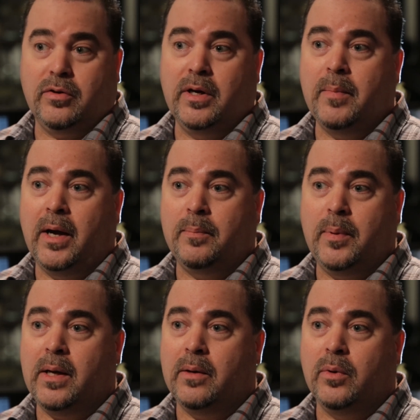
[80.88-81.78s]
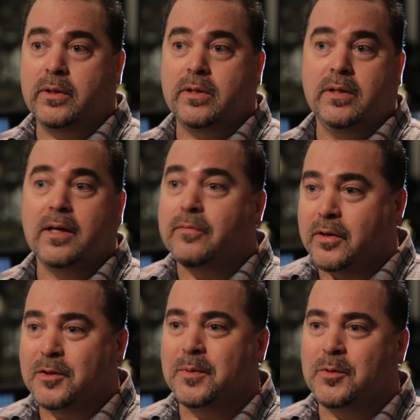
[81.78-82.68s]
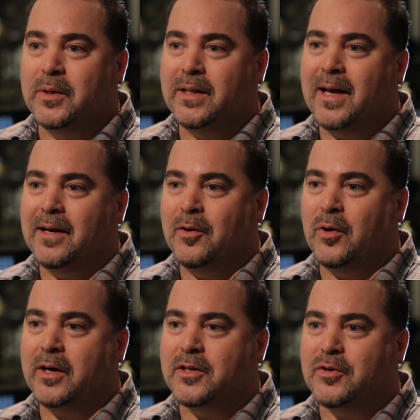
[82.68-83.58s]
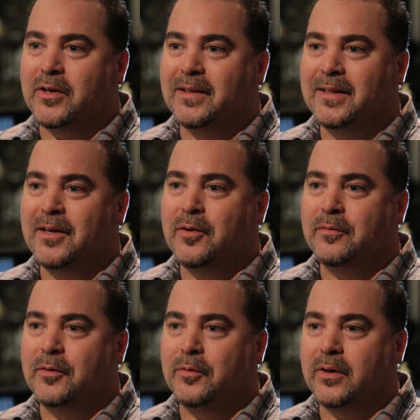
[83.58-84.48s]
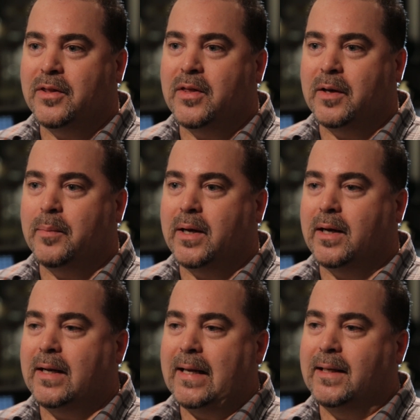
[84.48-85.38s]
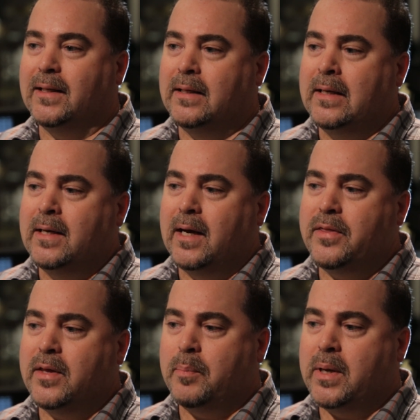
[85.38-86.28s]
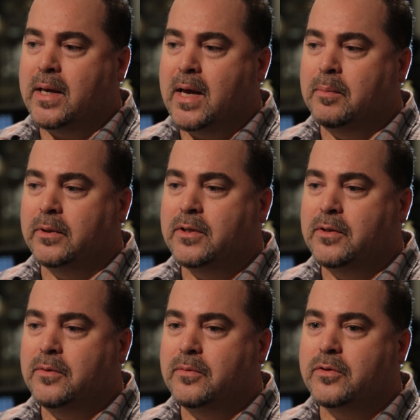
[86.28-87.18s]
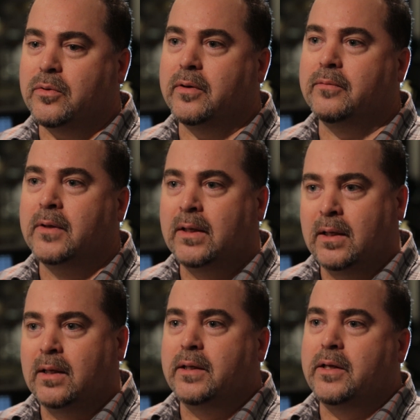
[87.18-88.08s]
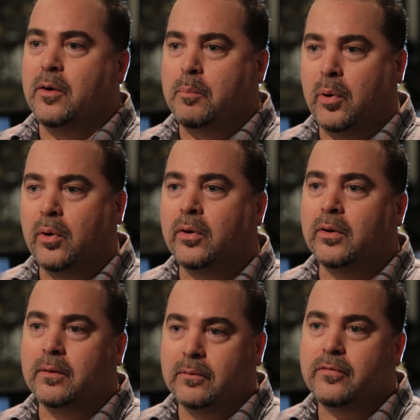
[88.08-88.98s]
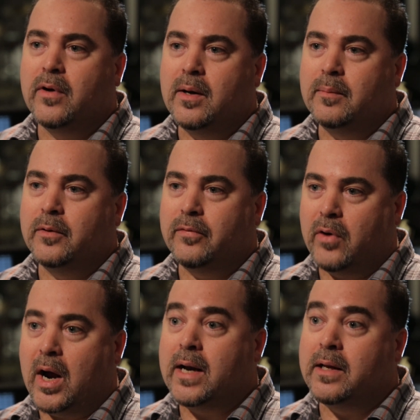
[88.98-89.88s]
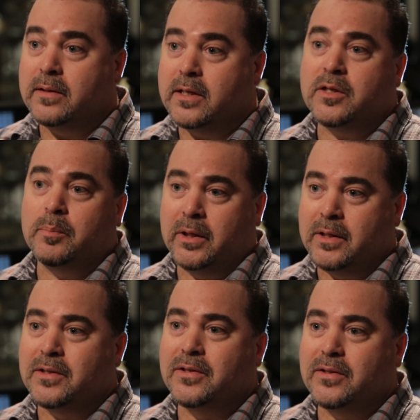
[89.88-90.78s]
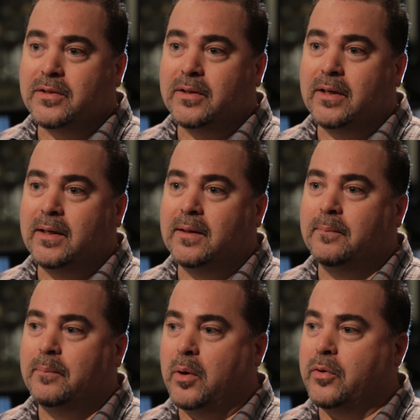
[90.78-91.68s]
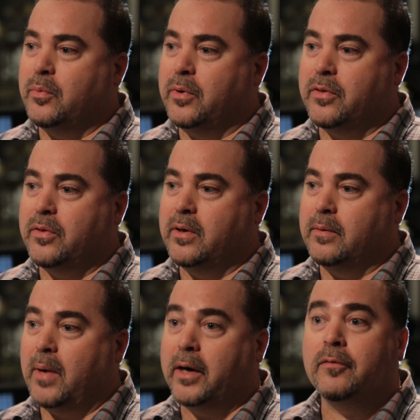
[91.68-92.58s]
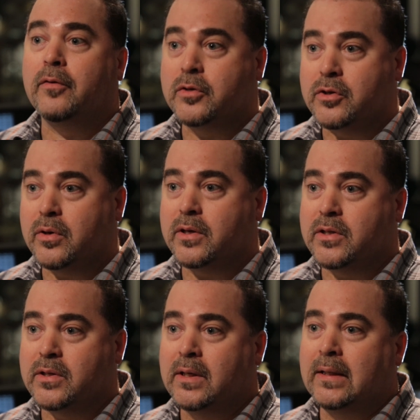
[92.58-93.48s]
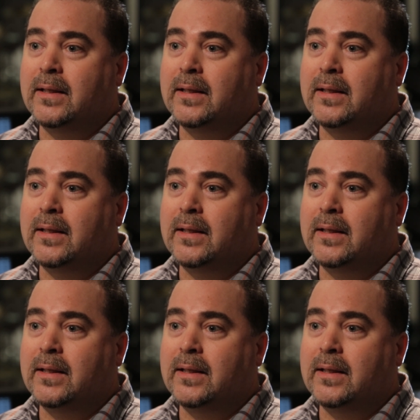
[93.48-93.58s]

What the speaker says: tree might be. What's the difference between that and an orchestra, if you really think about it. And I think being able to sort of, pull from a variety of disciplines, both with microphone choice